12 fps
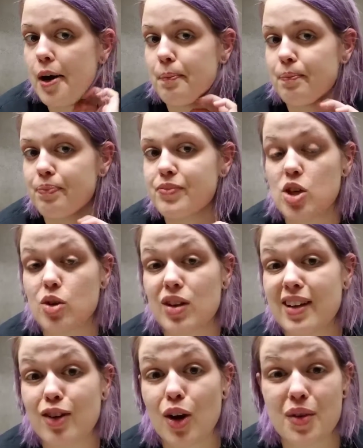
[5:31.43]
you could even
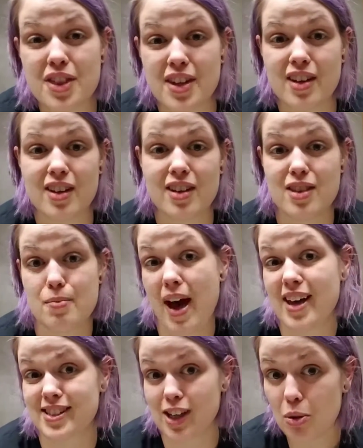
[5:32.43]
go with the
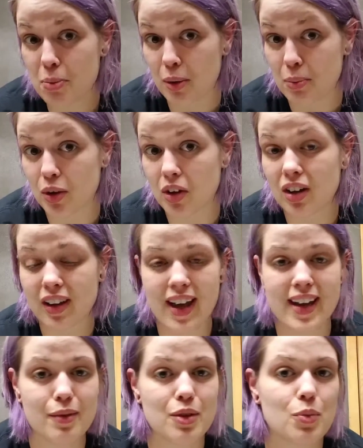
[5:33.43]
pastel purple and it
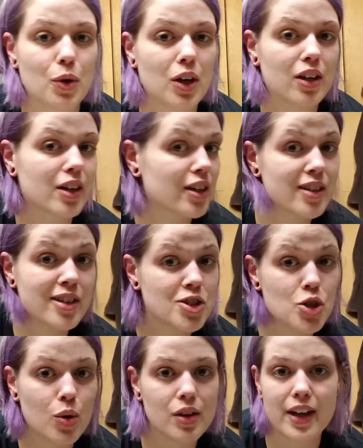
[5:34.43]
would work
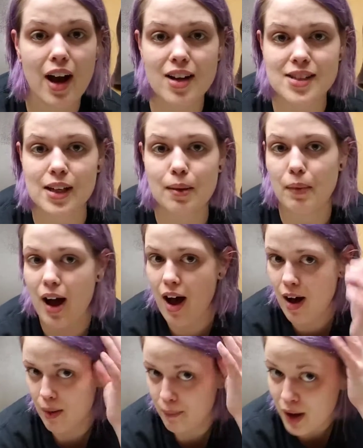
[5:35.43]
totally
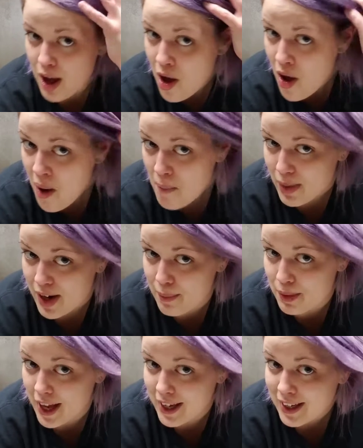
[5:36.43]
awesome. But I'm
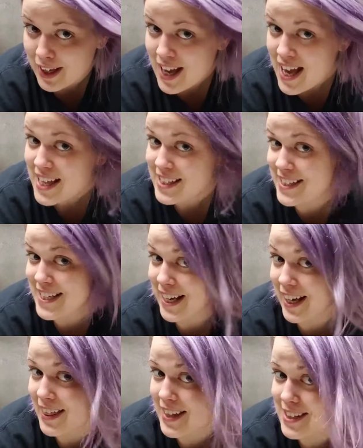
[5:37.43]
like digging
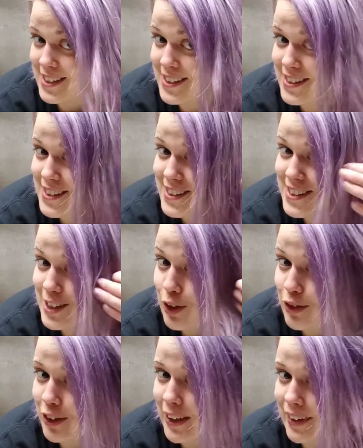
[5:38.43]
this
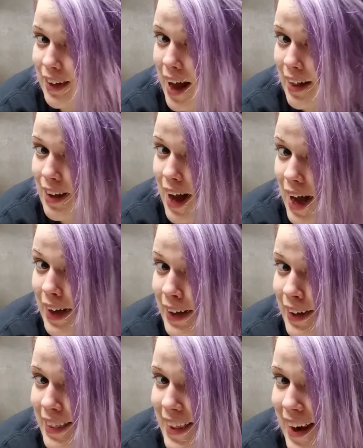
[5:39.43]
silvery lilac
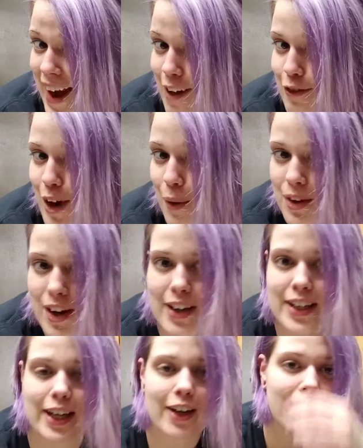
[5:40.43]
that I have going on
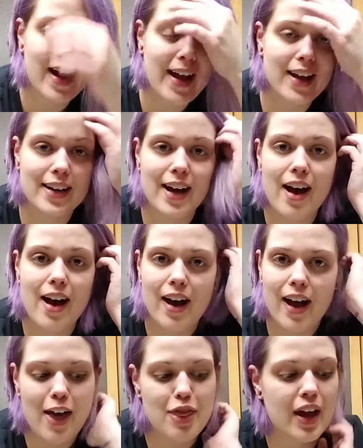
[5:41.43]
here, and I
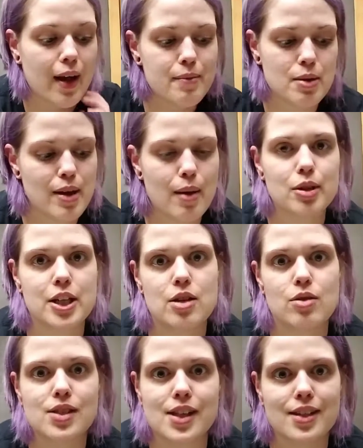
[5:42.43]
think I'm gonna be able to use
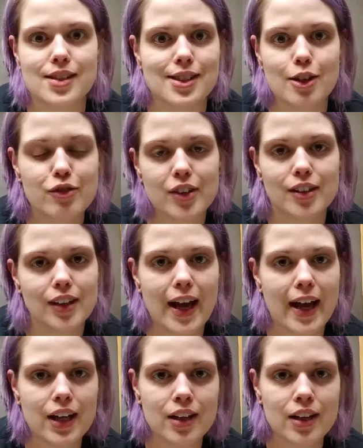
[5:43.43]
this silver like